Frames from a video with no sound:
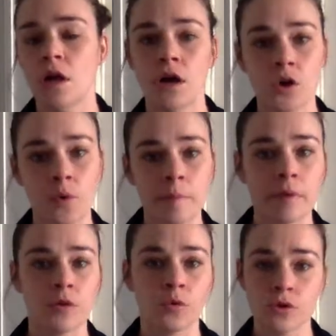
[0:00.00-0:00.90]

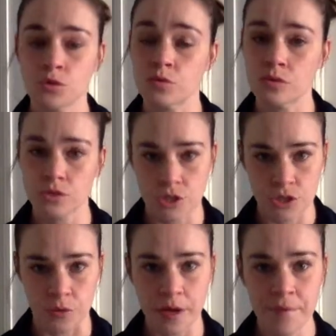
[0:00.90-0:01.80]
equipment or tools to
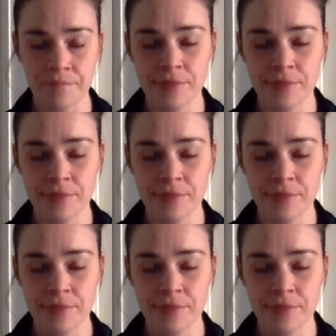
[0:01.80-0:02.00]
do it.